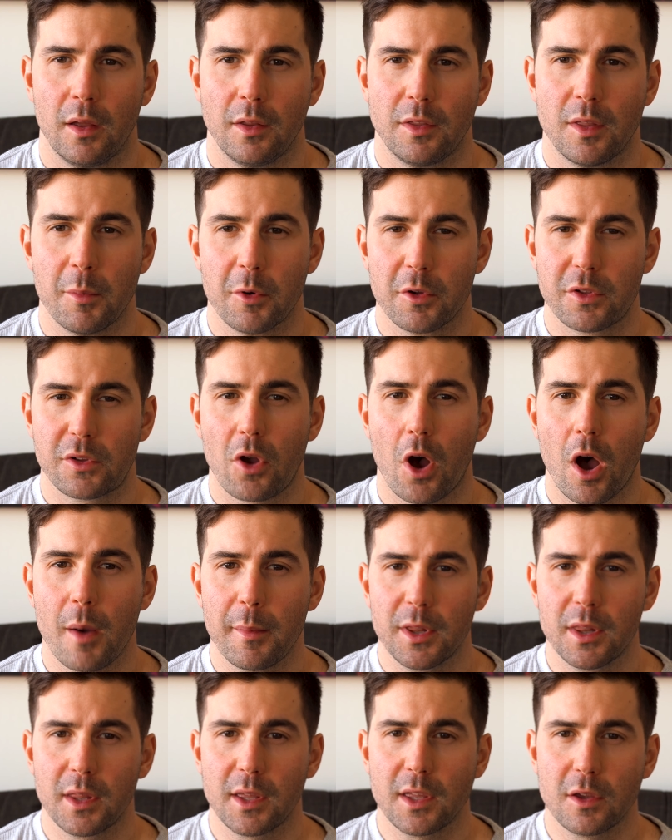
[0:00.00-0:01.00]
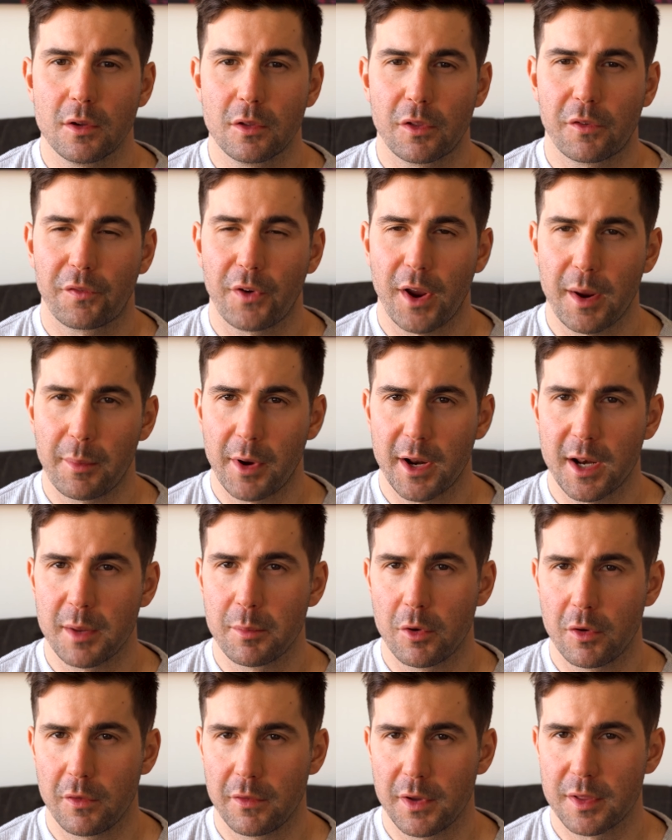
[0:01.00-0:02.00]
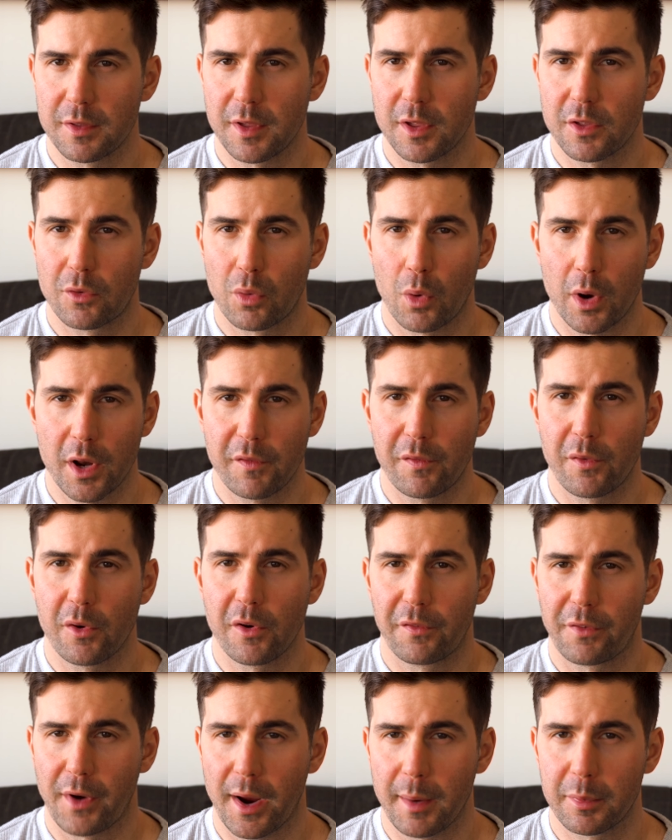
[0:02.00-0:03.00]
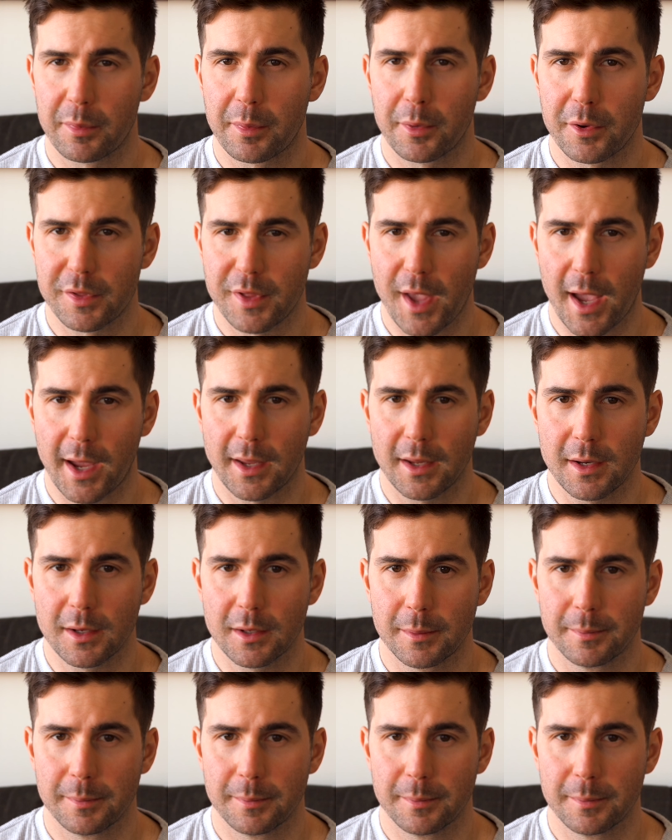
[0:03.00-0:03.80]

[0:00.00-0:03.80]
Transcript: The most commonly used frame rate in movies is 24 frames per second.